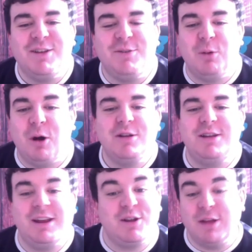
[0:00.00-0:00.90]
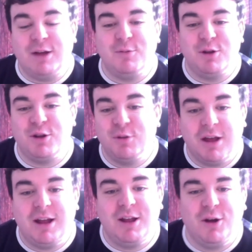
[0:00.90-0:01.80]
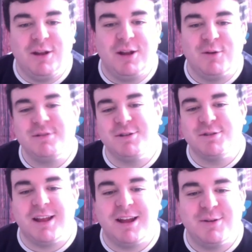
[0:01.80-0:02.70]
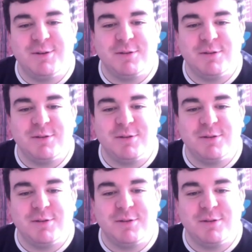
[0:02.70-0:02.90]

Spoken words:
What do you do that? Would you do that a lot then, or was it just like with?